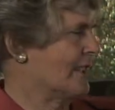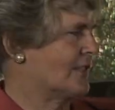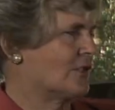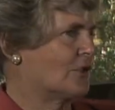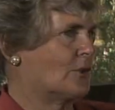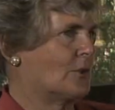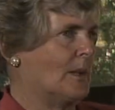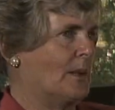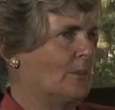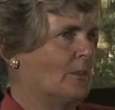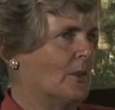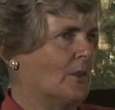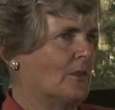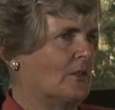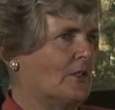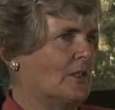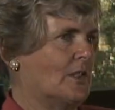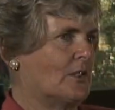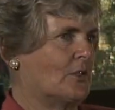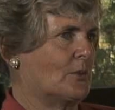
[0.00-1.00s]
jet stream
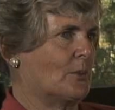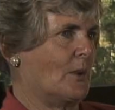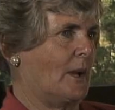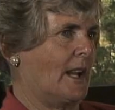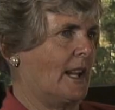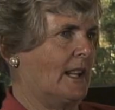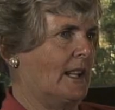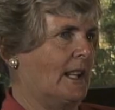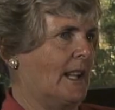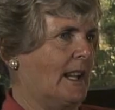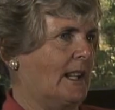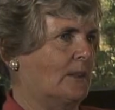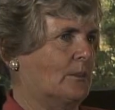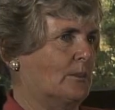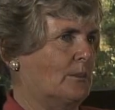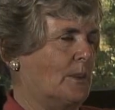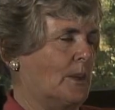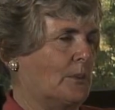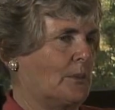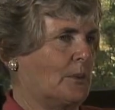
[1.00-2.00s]
moves this way
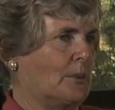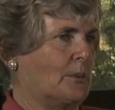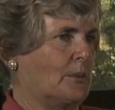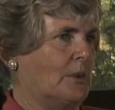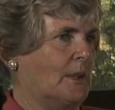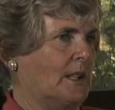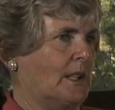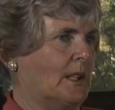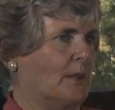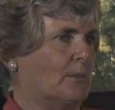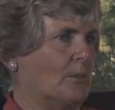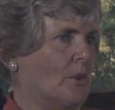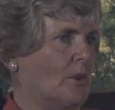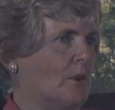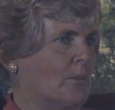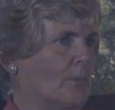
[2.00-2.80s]
and people are putting in